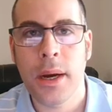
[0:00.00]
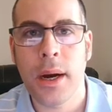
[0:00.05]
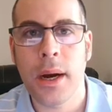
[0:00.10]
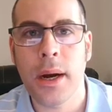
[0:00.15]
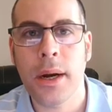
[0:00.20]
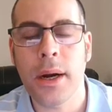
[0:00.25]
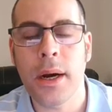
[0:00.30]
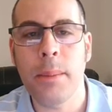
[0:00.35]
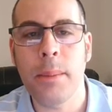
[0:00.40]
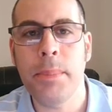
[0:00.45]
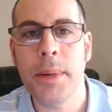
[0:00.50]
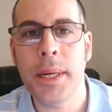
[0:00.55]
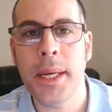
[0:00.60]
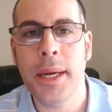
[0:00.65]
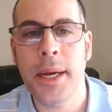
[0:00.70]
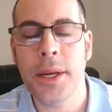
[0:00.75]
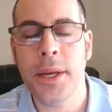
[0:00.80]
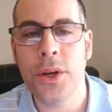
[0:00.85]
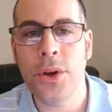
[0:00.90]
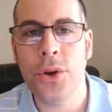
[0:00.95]
A company
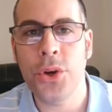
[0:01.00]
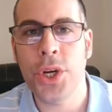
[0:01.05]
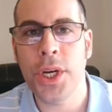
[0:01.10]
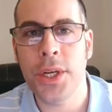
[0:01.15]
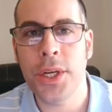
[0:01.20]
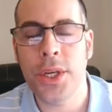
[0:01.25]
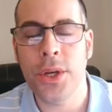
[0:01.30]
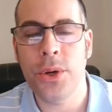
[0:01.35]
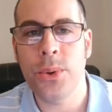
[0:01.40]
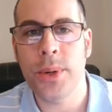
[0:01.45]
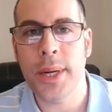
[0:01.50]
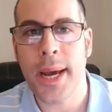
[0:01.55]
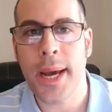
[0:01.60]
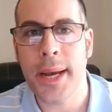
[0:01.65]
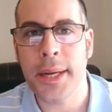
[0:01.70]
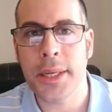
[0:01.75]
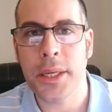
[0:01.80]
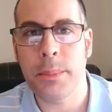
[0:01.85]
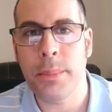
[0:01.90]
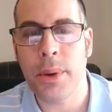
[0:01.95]
can usually do an
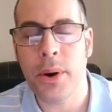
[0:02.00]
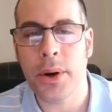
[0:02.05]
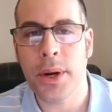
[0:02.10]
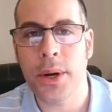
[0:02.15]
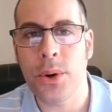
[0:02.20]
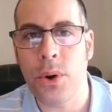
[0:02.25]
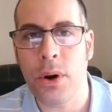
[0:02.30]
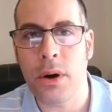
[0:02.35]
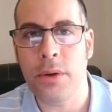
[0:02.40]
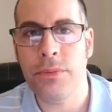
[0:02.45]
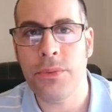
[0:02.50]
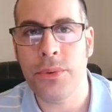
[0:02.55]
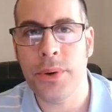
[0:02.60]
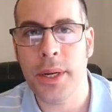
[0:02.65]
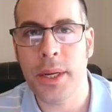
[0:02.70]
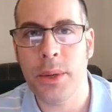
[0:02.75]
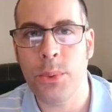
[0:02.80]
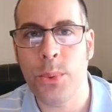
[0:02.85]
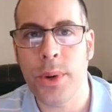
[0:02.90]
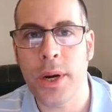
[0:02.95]
at-the-market
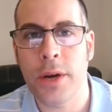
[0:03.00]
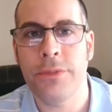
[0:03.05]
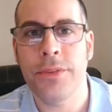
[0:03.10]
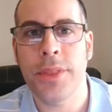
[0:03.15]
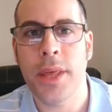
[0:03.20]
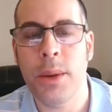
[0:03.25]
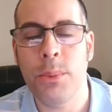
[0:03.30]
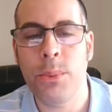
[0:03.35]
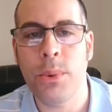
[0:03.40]
offering whenever they